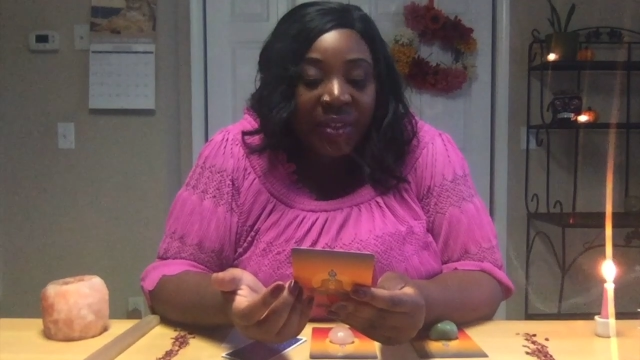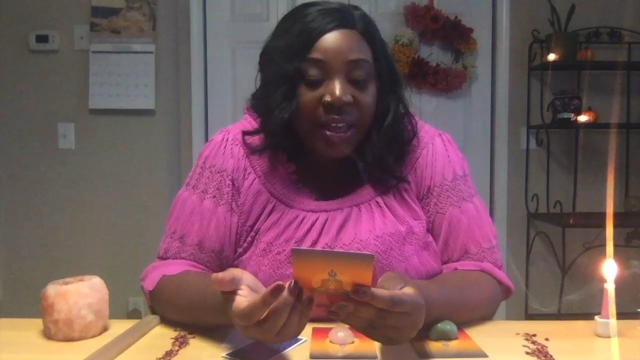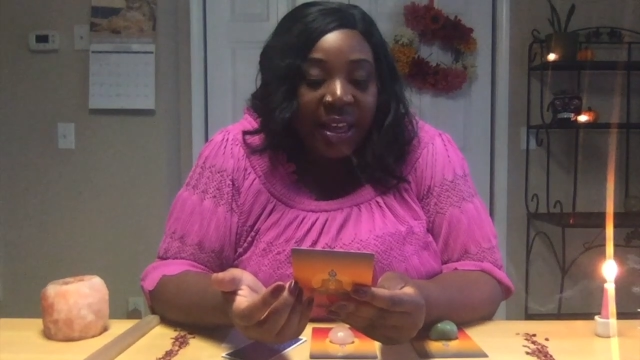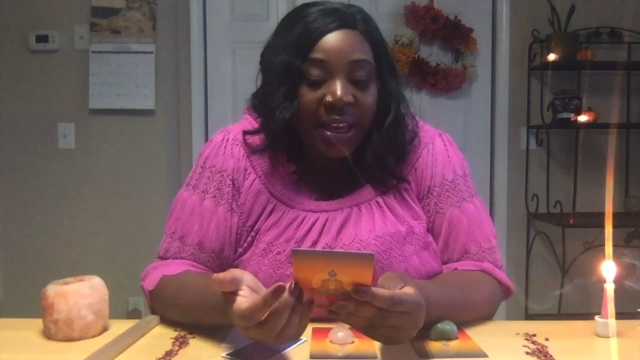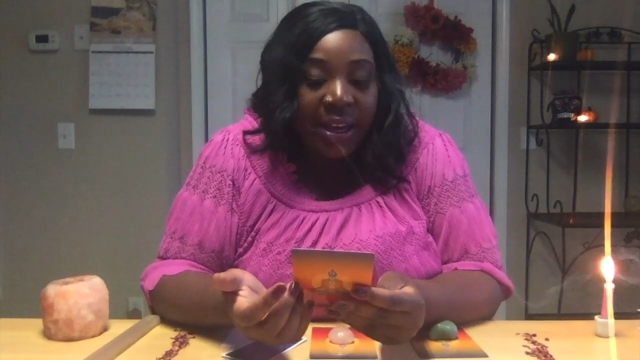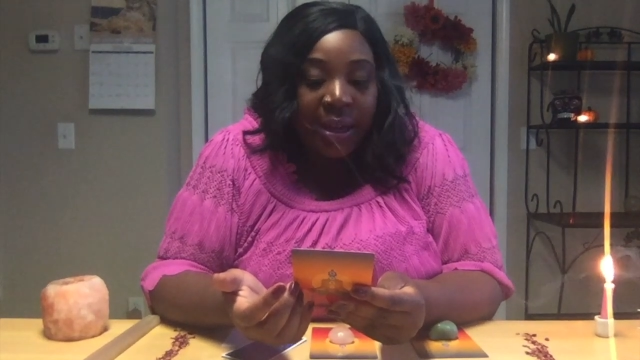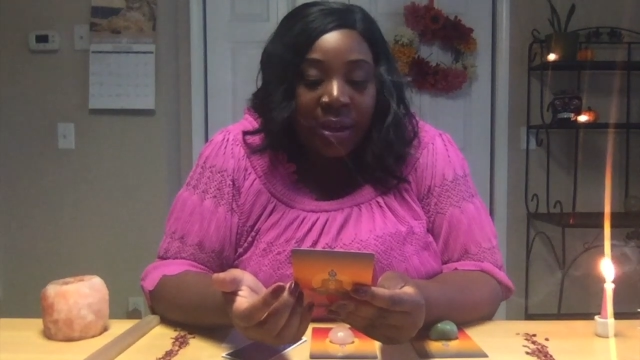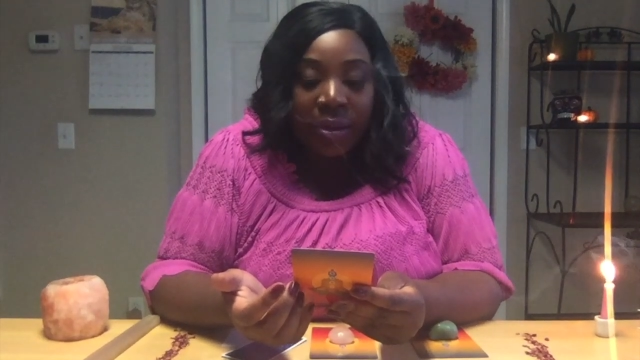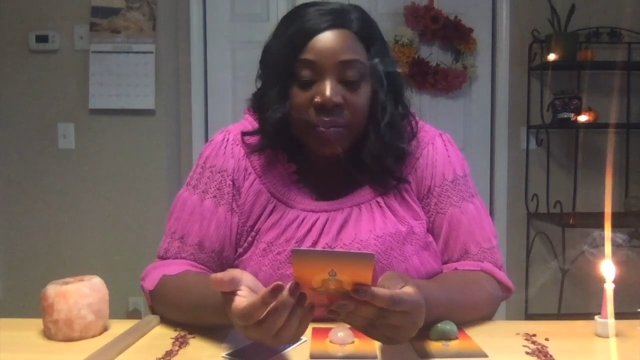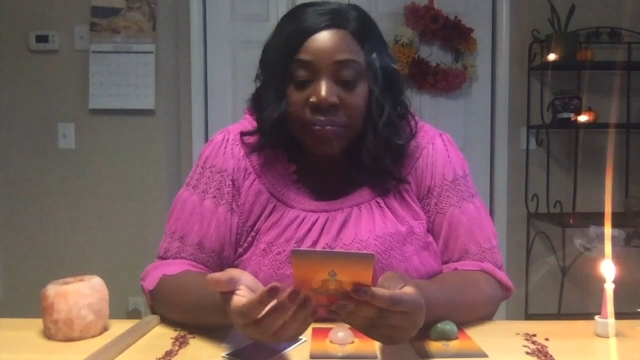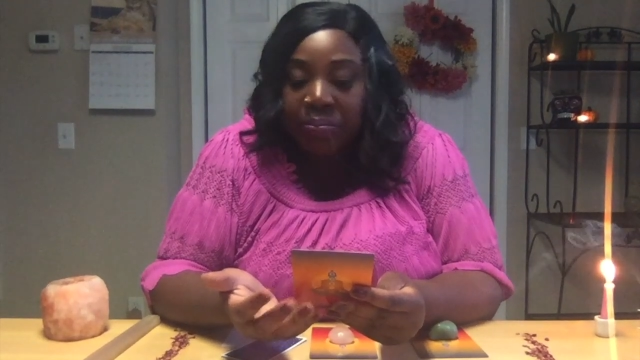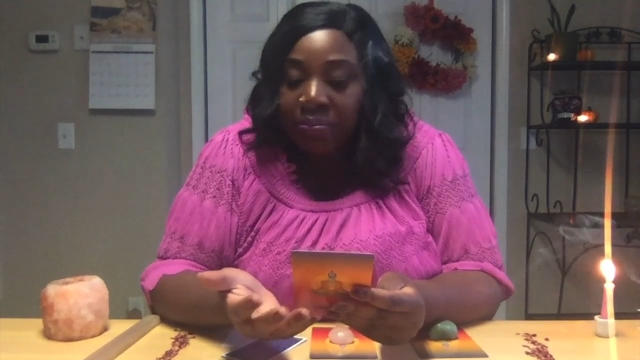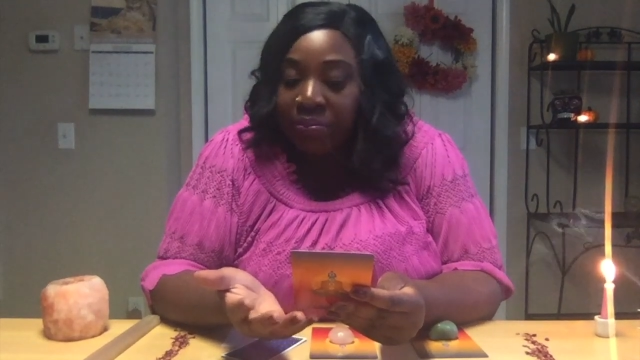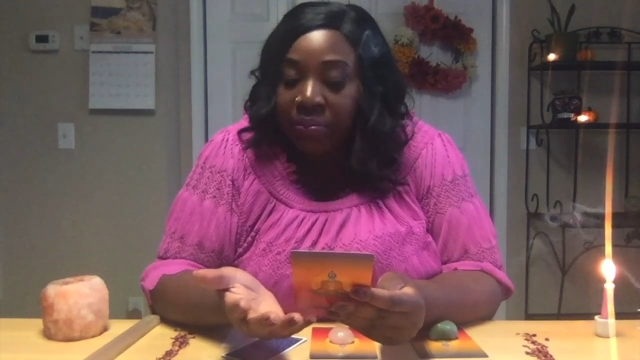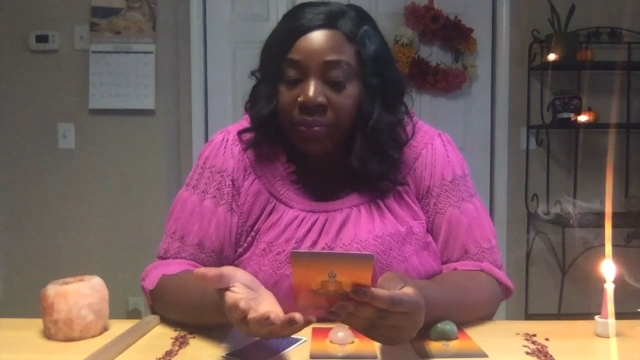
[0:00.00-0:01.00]

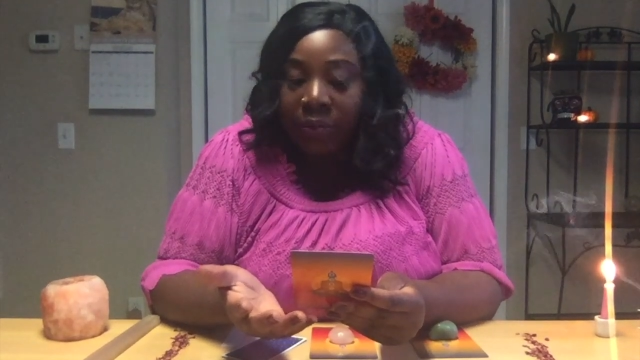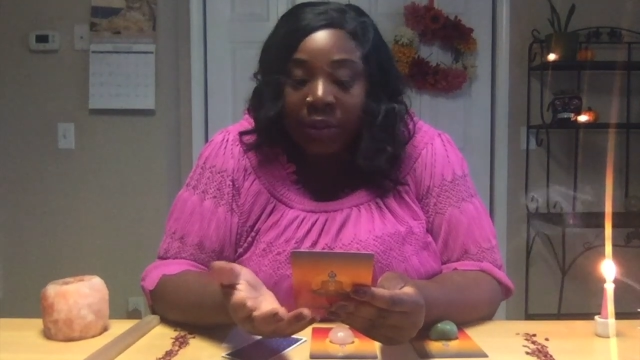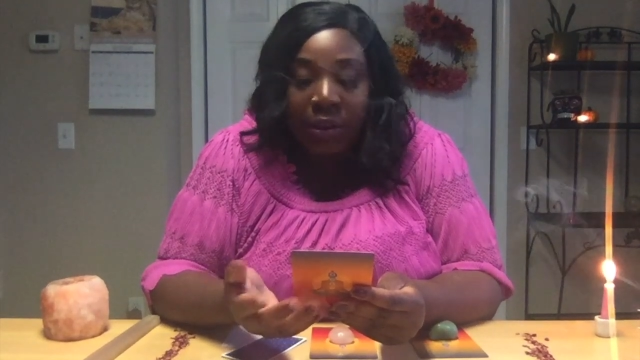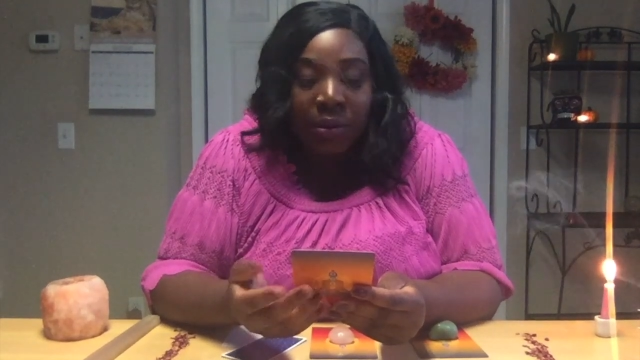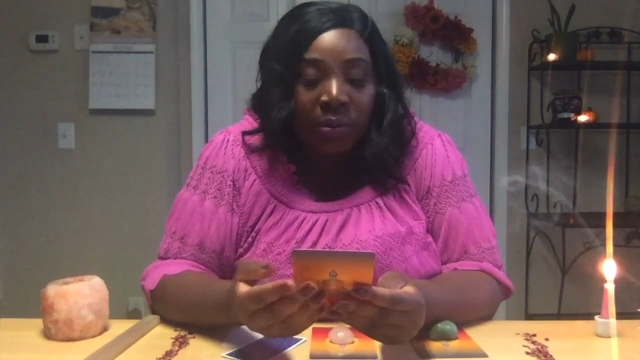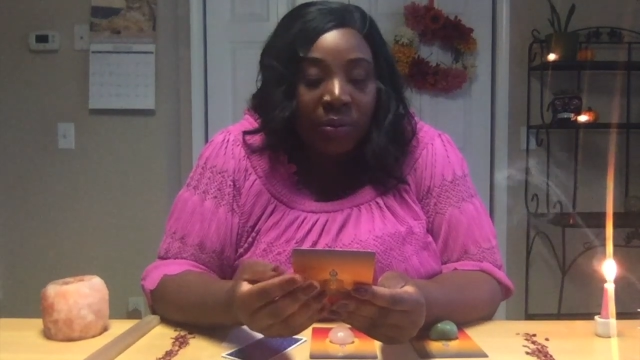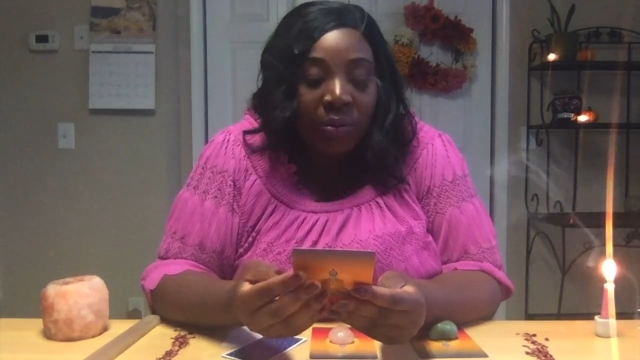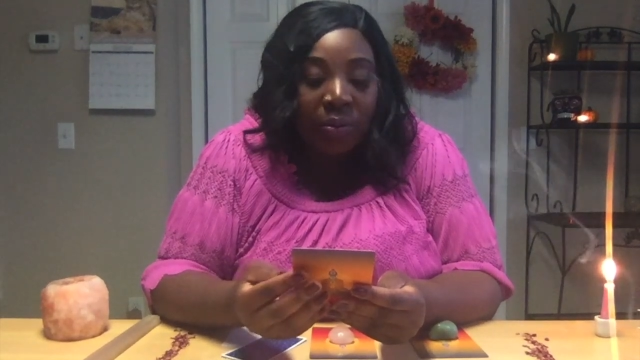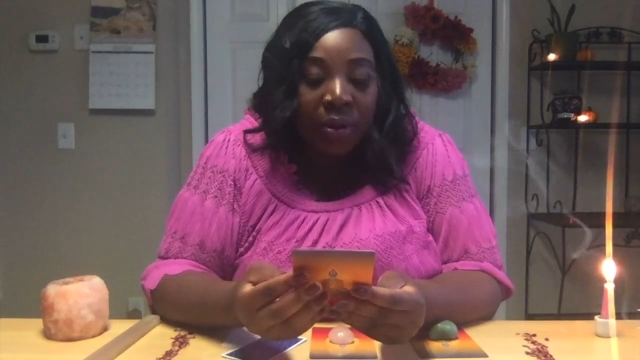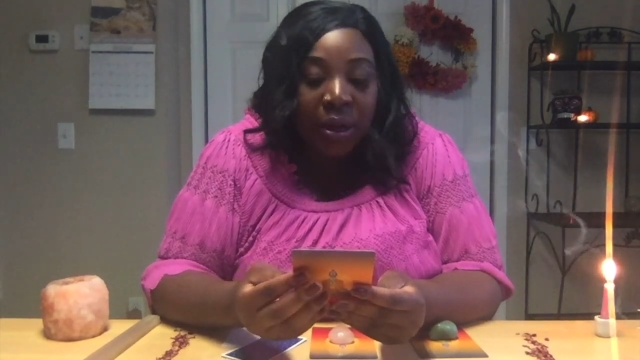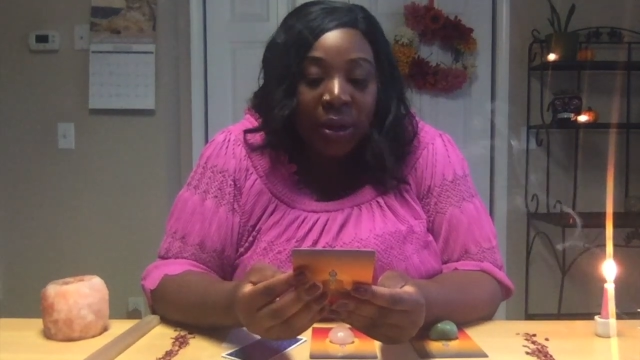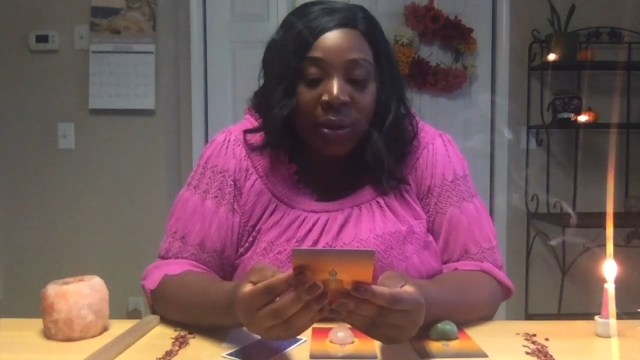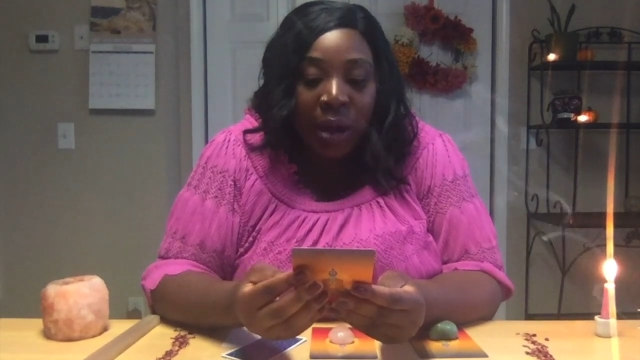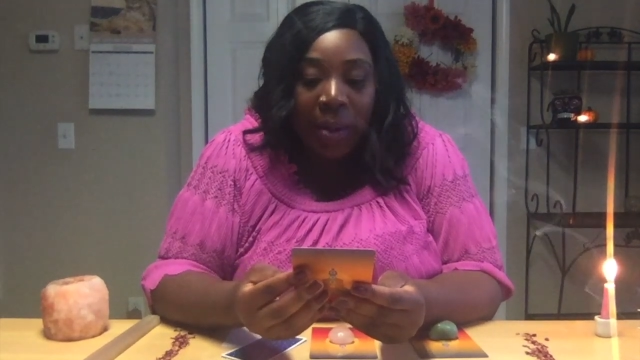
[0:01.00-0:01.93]
then what